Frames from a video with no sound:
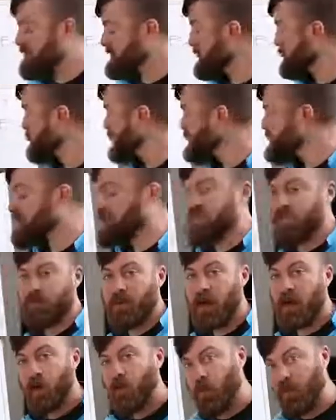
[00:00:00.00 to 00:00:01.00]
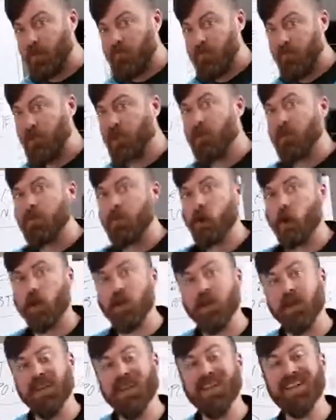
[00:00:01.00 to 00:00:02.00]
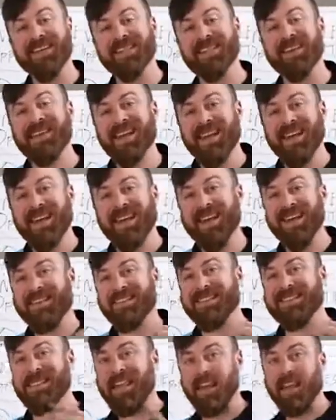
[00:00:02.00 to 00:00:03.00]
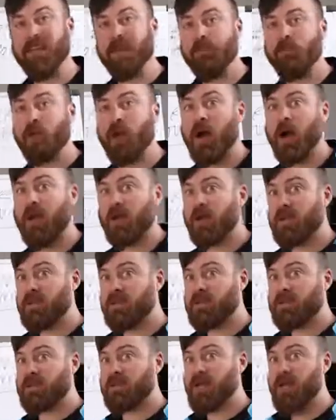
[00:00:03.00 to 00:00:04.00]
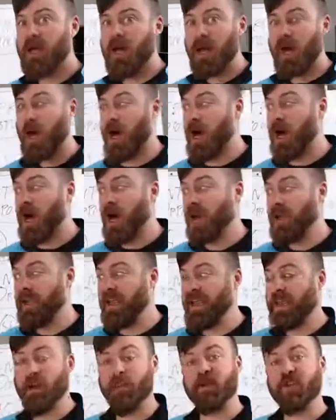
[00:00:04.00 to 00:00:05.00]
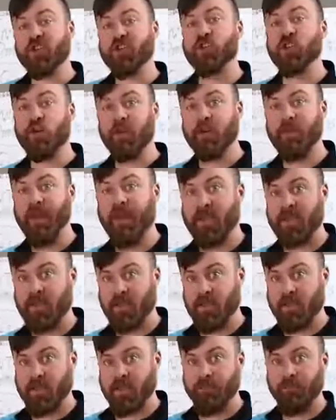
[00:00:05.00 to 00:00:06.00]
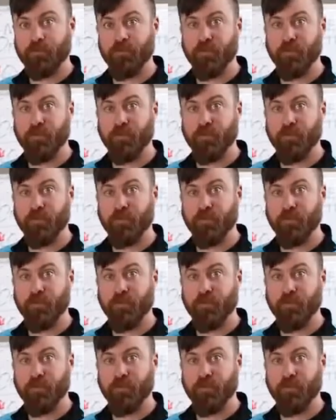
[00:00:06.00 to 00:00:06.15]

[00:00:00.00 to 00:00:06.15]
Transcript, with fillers: is the business model. What affiliate marketing is, is selling products on a commission-only basis,